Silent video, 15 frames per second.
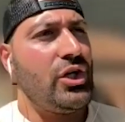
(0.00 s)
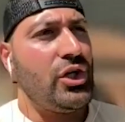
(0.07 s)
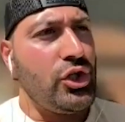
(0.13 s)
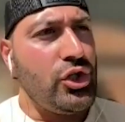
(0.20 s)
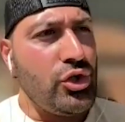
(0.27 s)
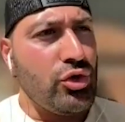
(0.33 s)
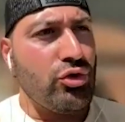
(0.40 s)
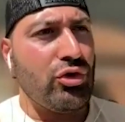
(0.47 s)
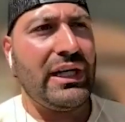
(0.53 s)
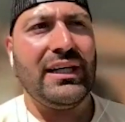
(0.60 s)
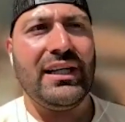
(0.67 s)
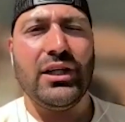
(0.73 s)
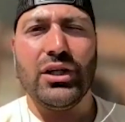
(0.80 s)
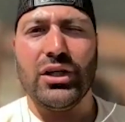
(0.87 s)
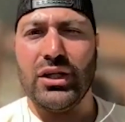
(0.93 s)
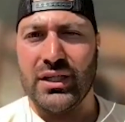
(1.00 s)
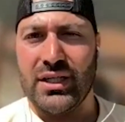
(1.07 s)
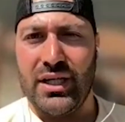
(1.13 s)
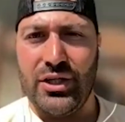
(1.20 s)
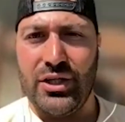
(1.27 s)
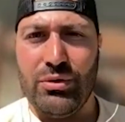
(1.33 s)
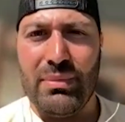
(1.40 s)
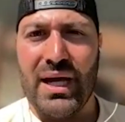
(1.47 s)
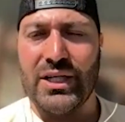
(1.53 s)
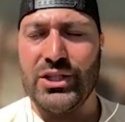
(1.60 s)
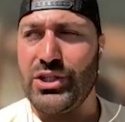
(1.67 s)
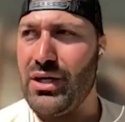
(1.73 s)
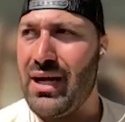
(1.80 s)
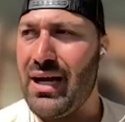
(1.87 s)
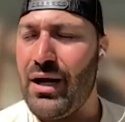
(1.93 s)
You really look and you
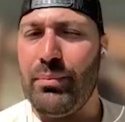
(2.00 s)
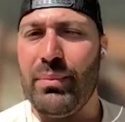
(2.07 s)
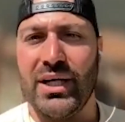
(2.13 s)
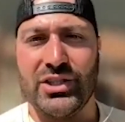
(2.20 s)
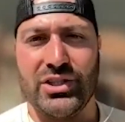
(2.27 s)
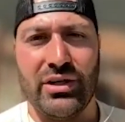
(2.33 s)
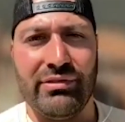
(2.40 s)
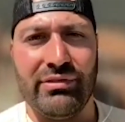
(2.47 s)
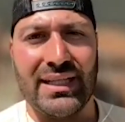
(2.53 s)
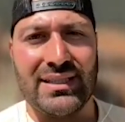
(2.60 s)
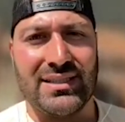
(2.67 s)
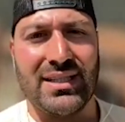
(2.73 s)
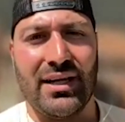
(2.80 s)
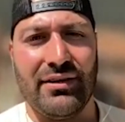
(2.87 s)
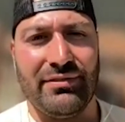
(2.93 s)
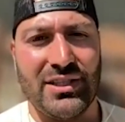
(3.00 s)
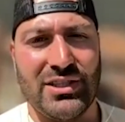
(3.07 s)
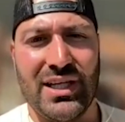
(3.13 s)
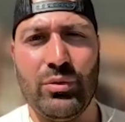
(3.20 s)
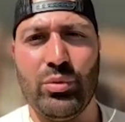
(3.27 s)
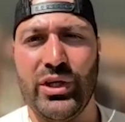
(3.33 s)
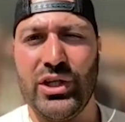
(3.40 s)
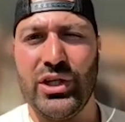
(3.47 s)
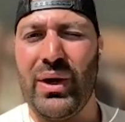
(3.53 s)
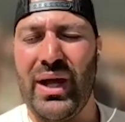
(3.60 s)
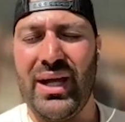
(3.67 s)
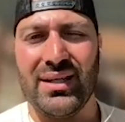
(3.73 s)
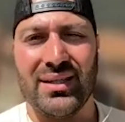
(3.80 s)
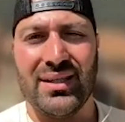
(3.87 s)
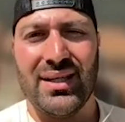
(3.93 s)
measure how much of that stuff is in what you
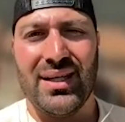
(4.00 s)
ate.